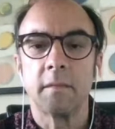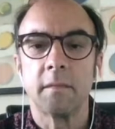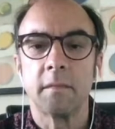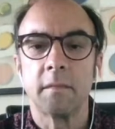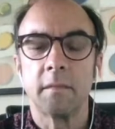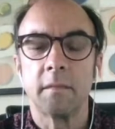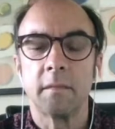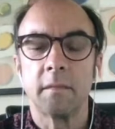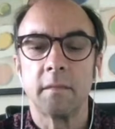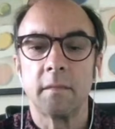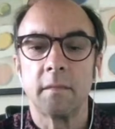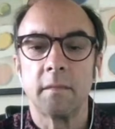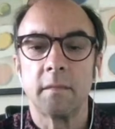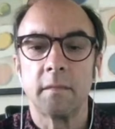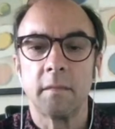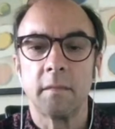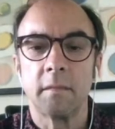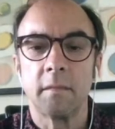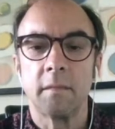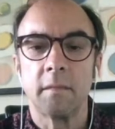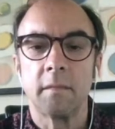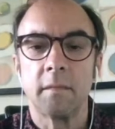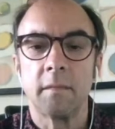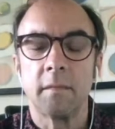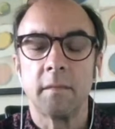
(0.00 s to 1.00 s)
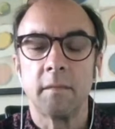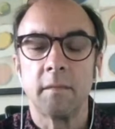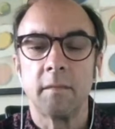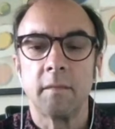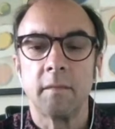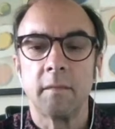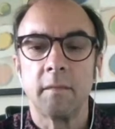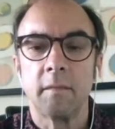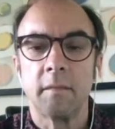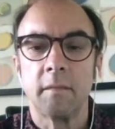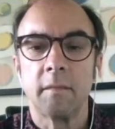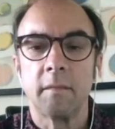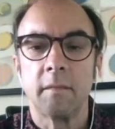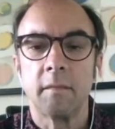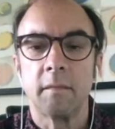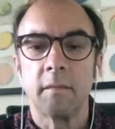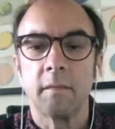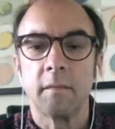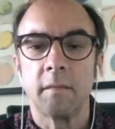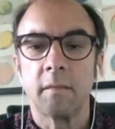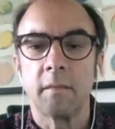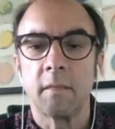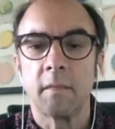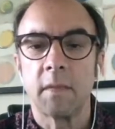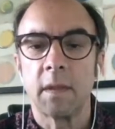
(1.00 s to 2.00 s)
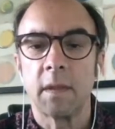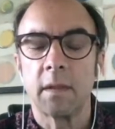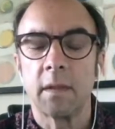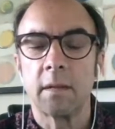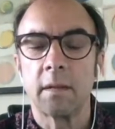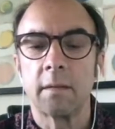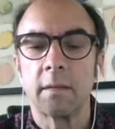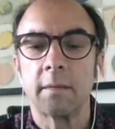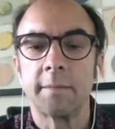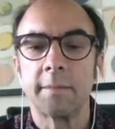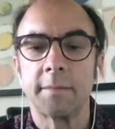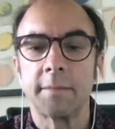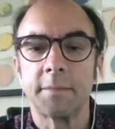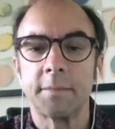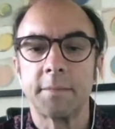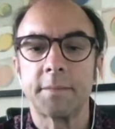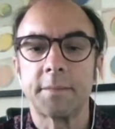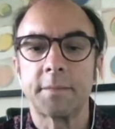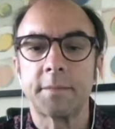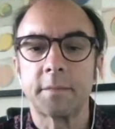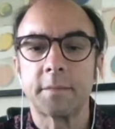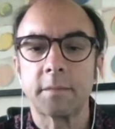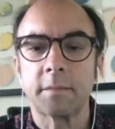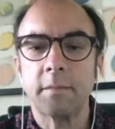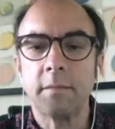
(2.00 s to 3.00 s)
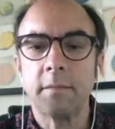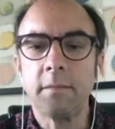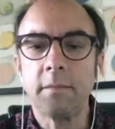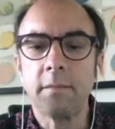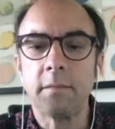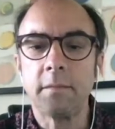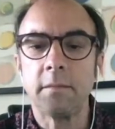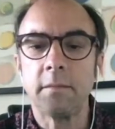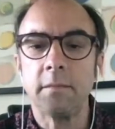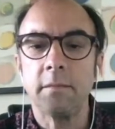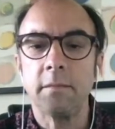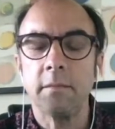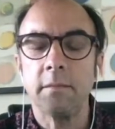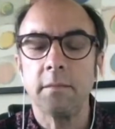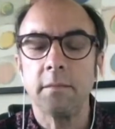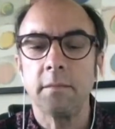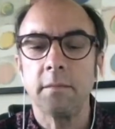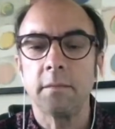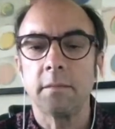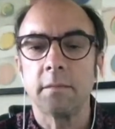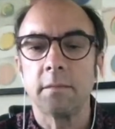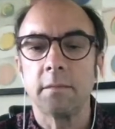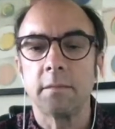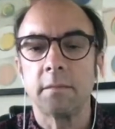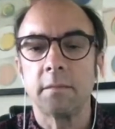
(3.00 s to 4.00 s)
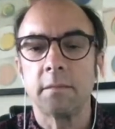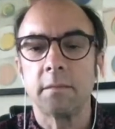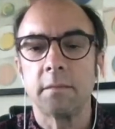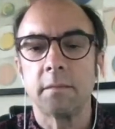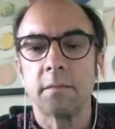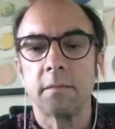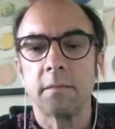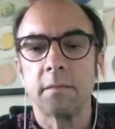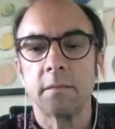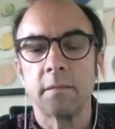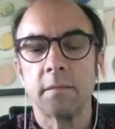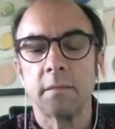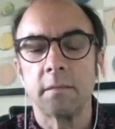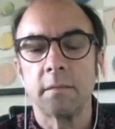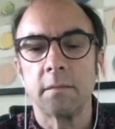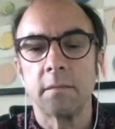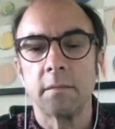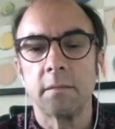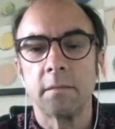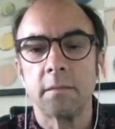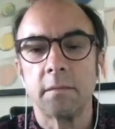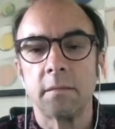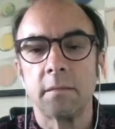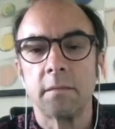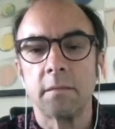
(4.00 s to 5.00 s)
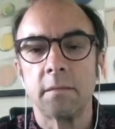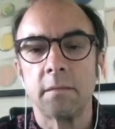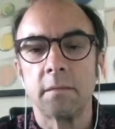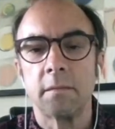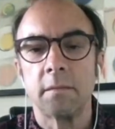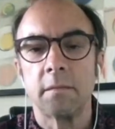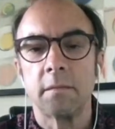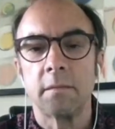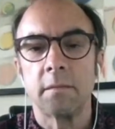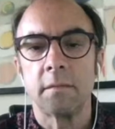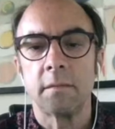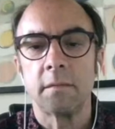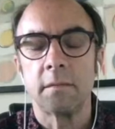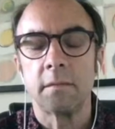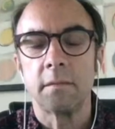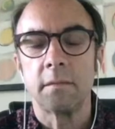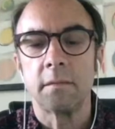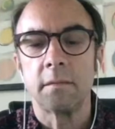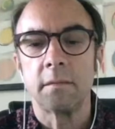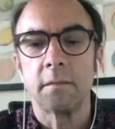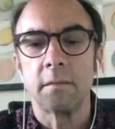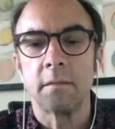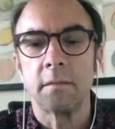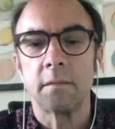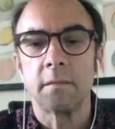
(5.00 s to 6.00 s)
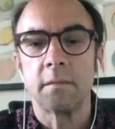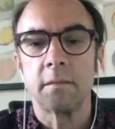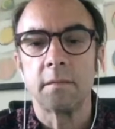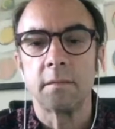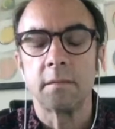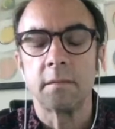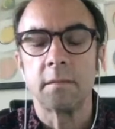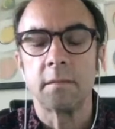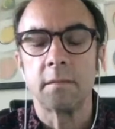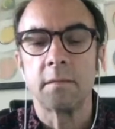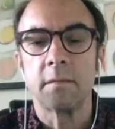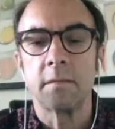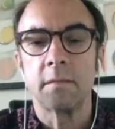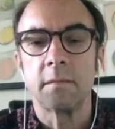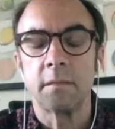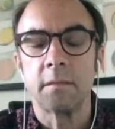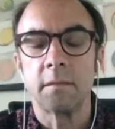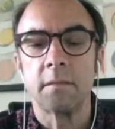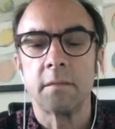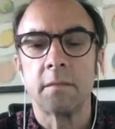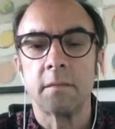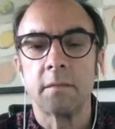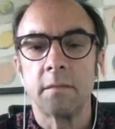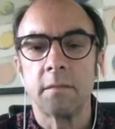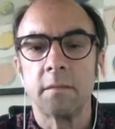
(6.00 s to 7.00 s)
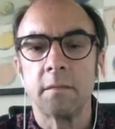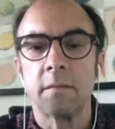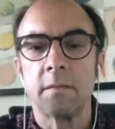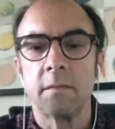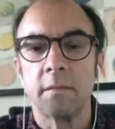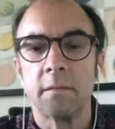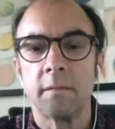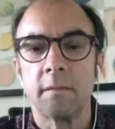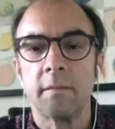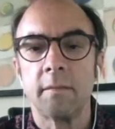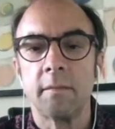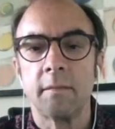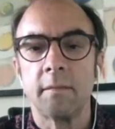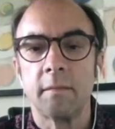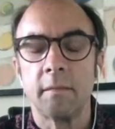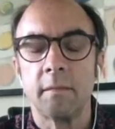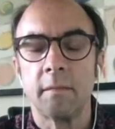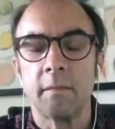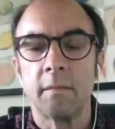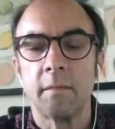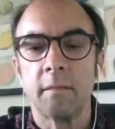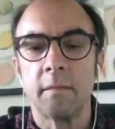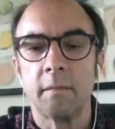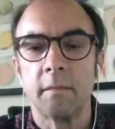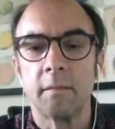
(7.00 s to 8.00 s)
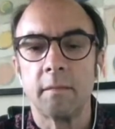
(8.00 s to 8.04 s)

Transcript: This person isn't speaking.